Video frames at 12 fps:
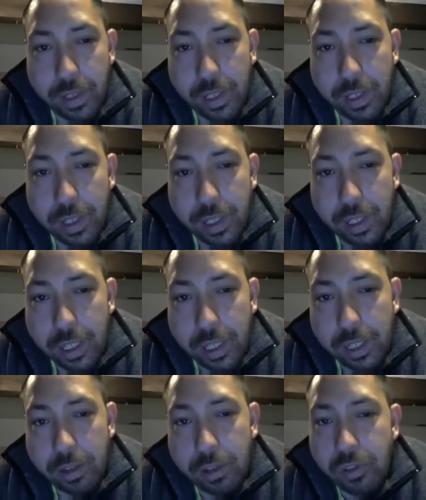In early
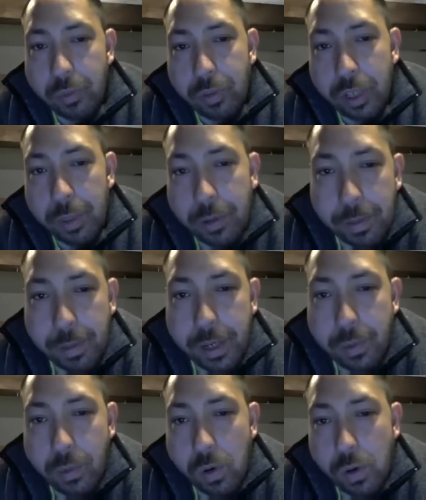September, the men were
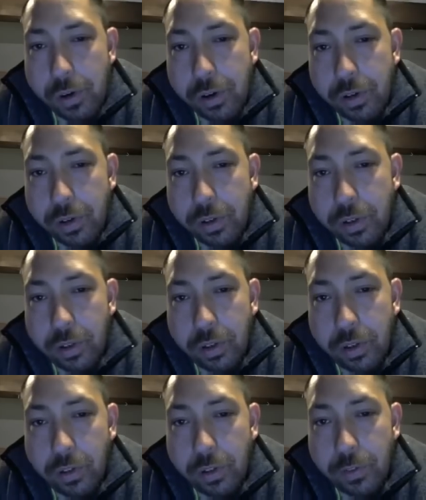ordered
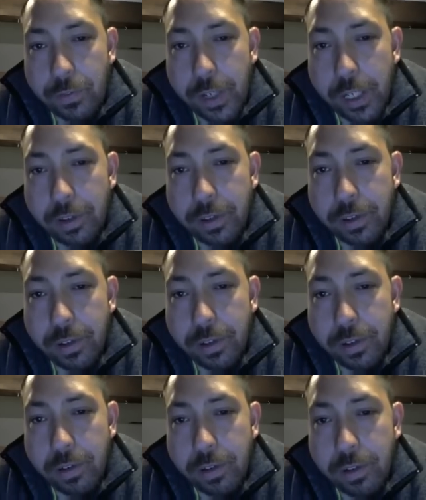to fire their
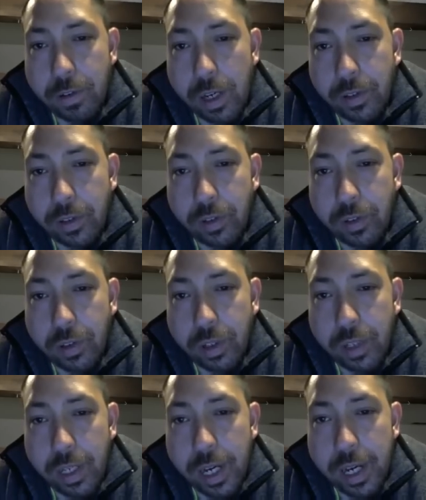rockets
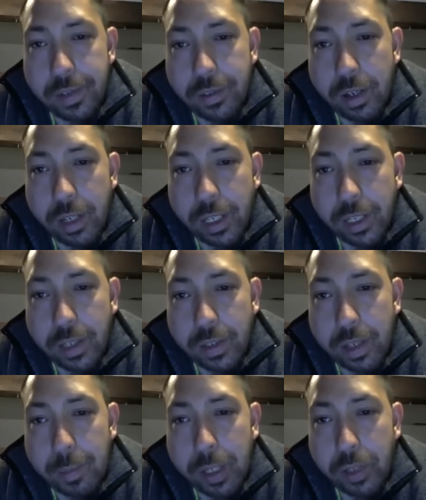at a target
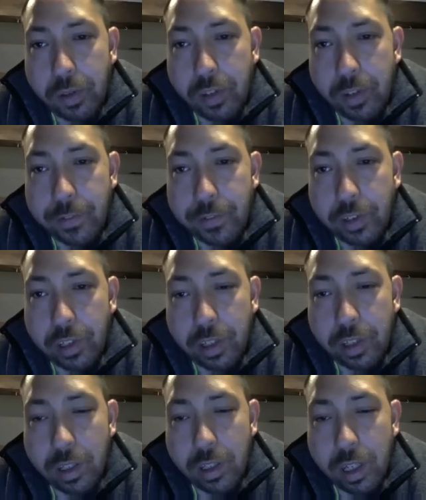about 17
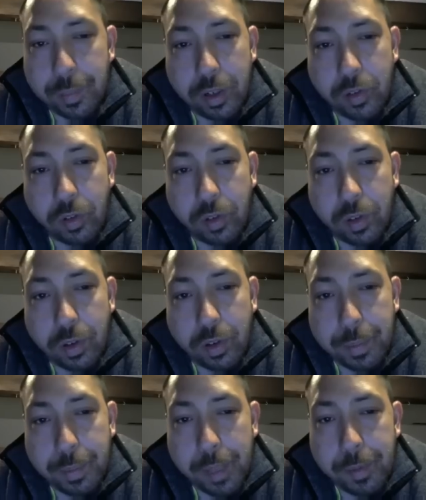kilometers,
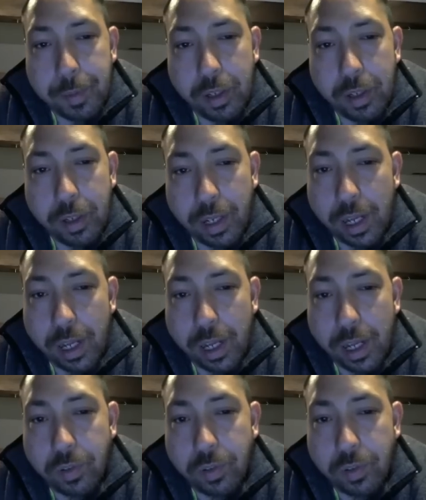maybe less.